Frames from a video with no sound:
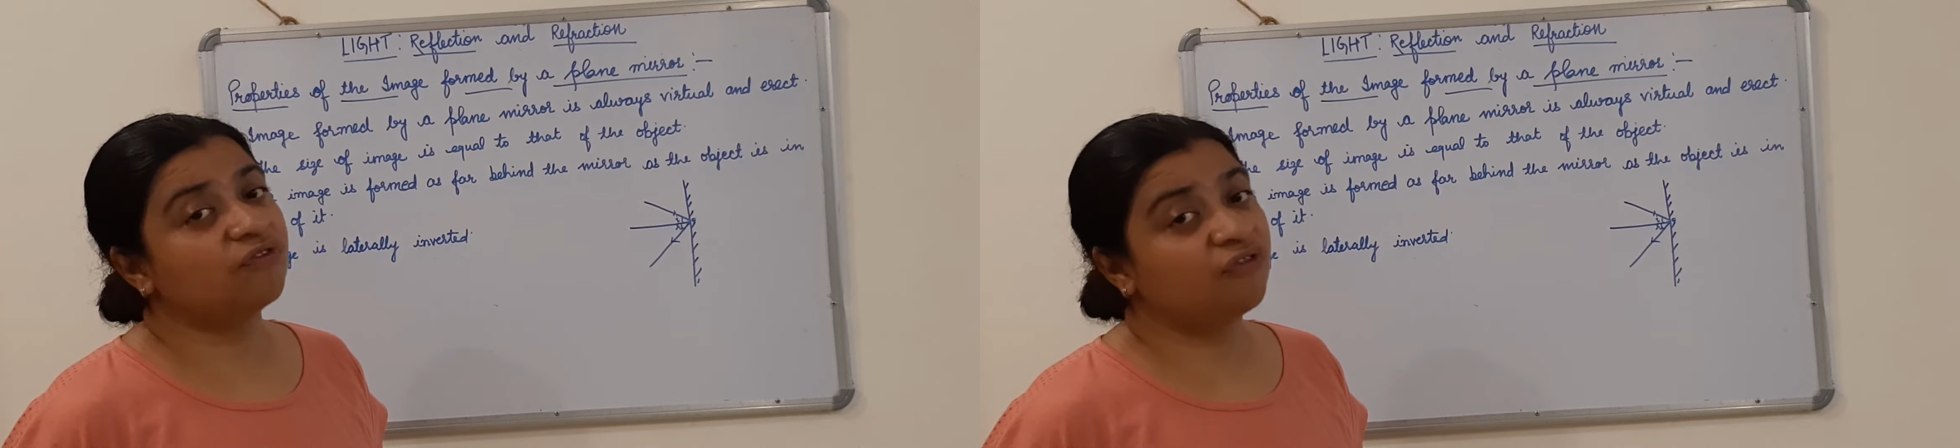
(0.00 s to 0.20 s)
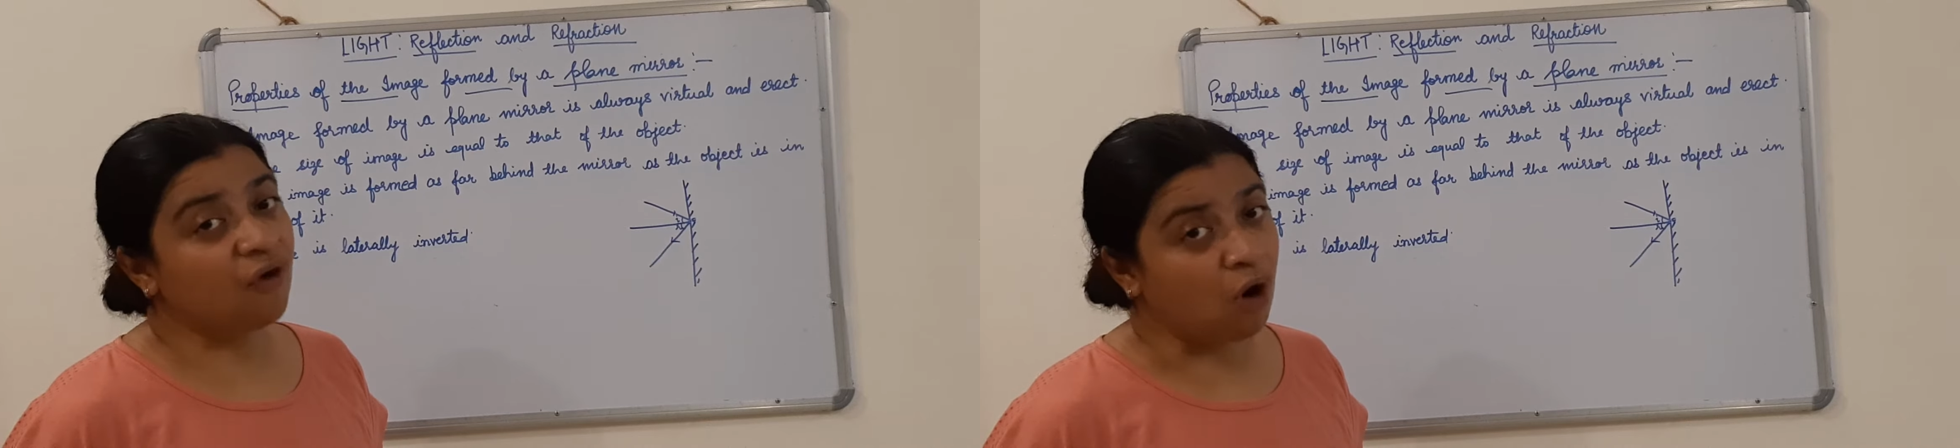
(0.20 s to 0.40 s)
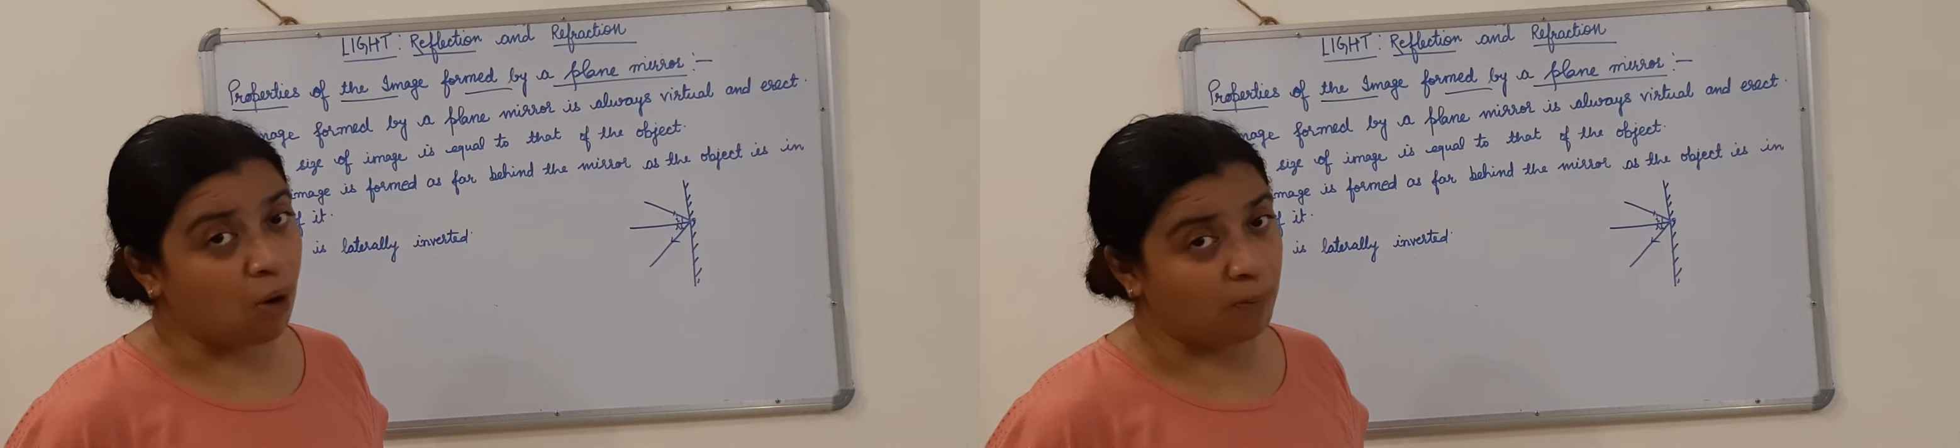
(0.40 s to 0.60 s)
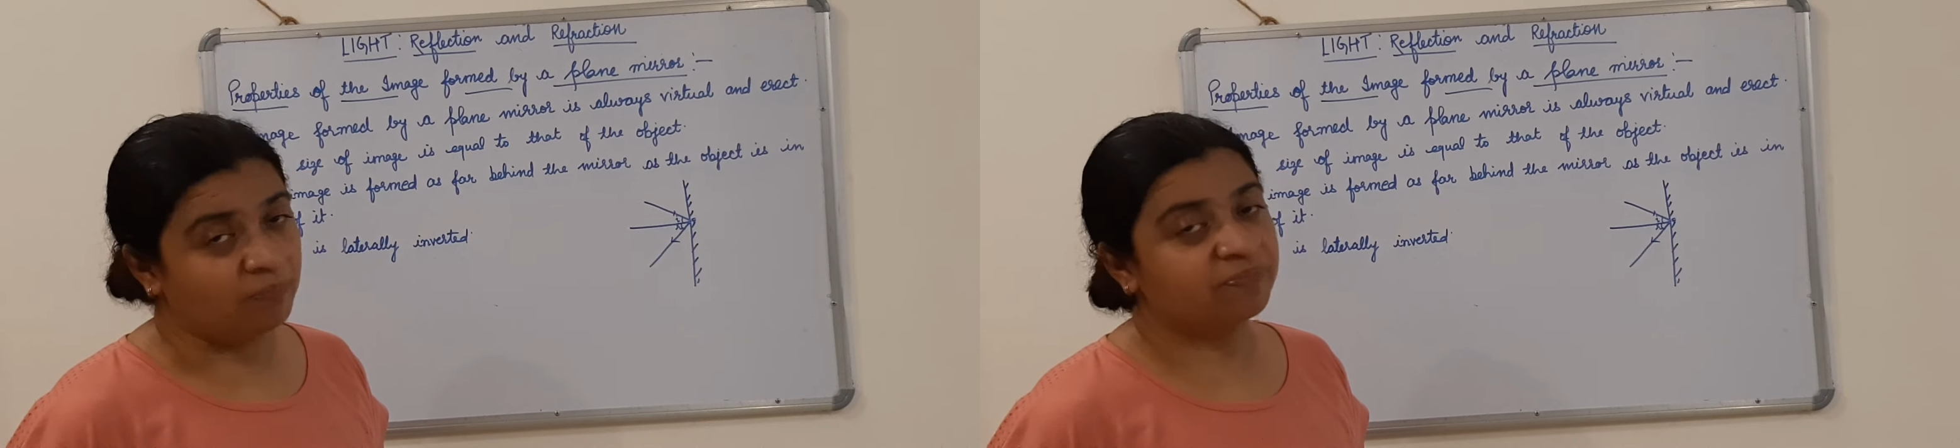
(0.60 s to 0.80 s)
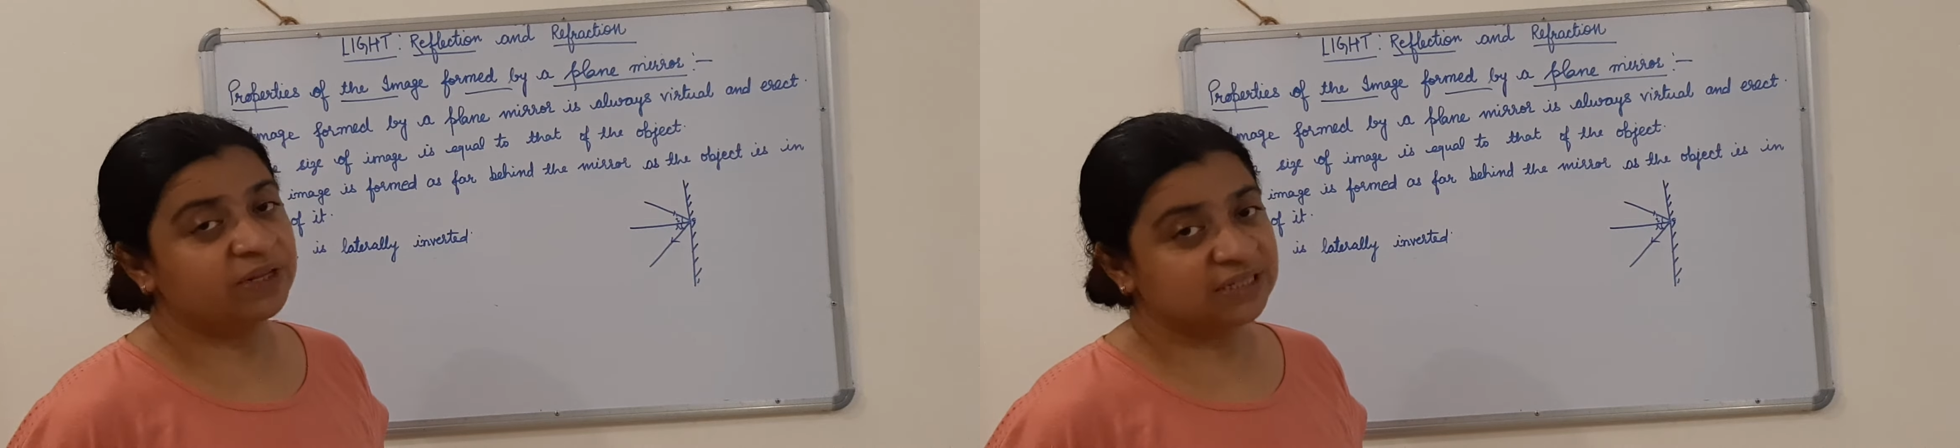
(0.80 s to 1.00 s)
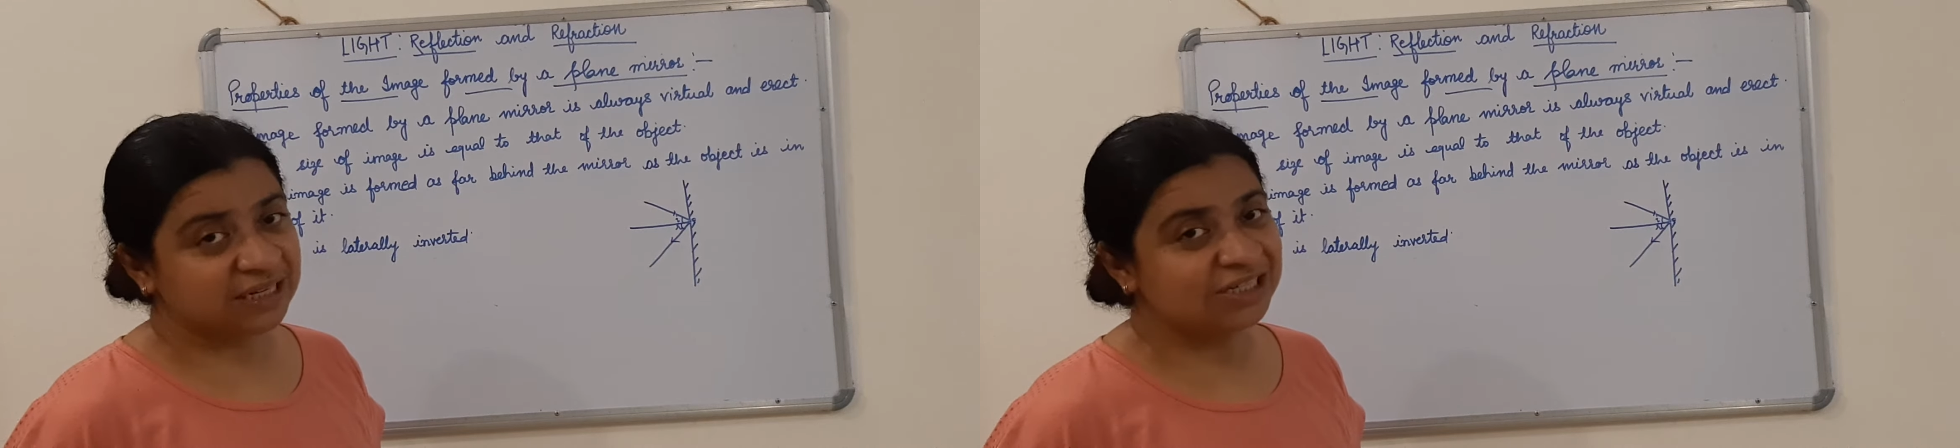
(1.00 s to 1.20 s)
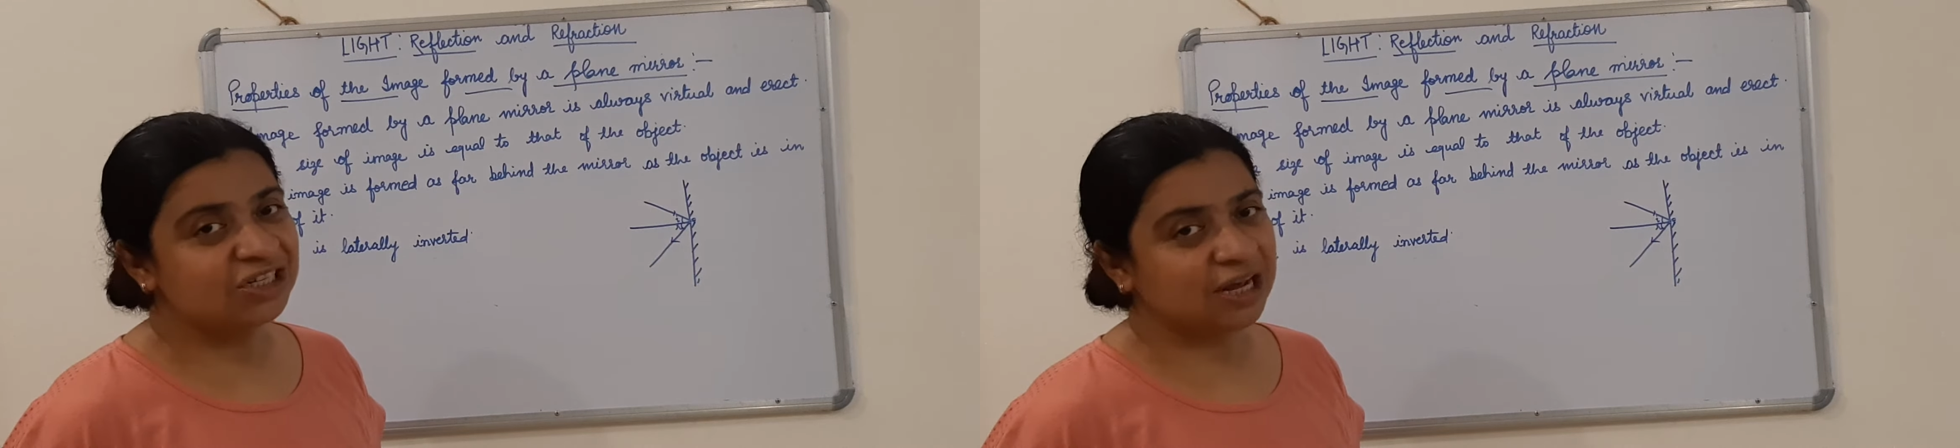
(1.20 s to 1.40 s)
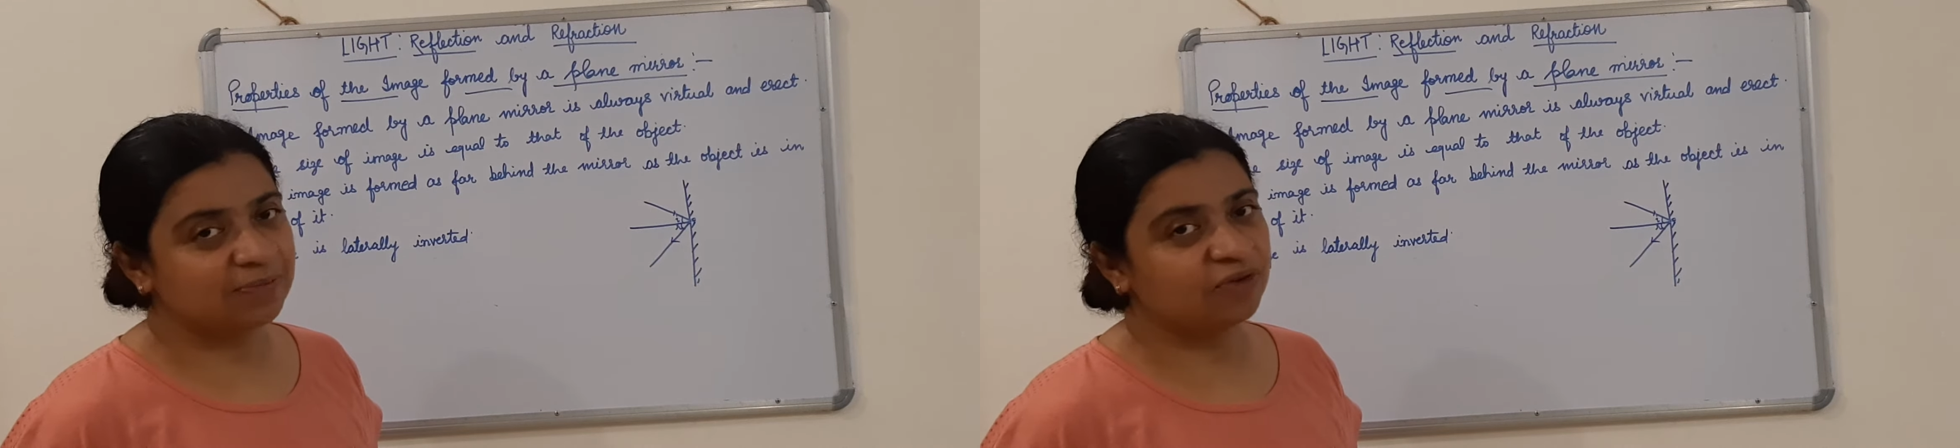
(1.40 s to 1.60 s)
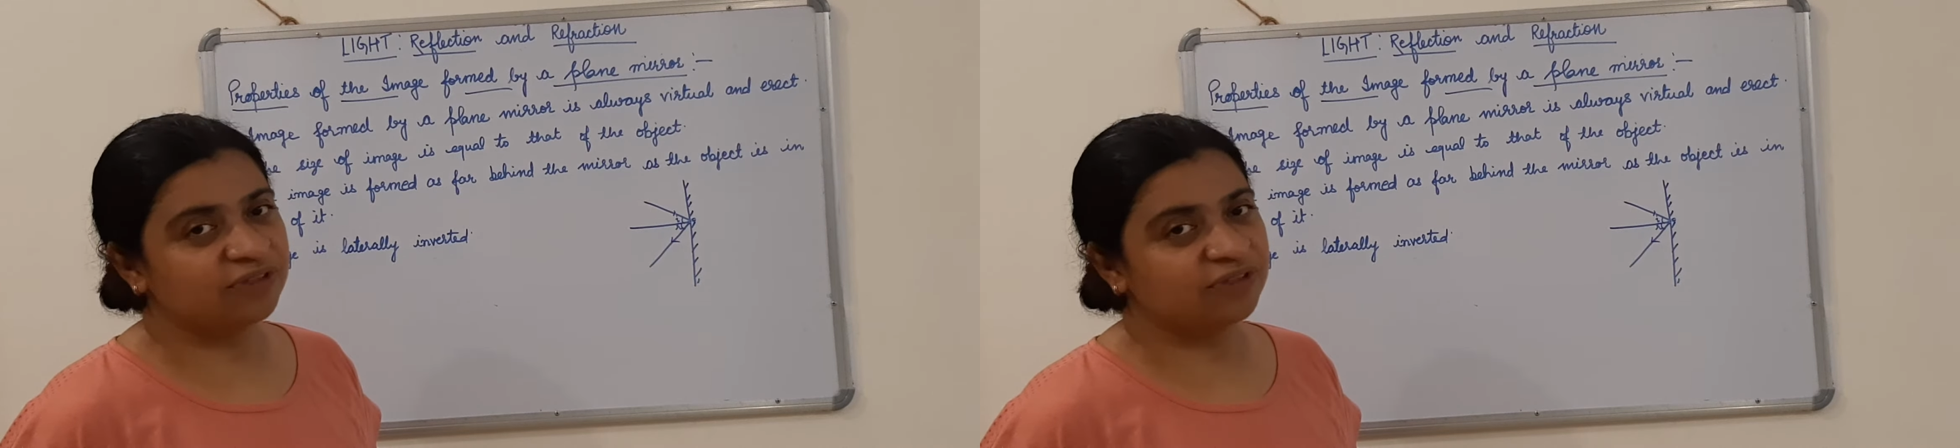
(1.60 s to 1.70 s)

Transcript: form, such type of,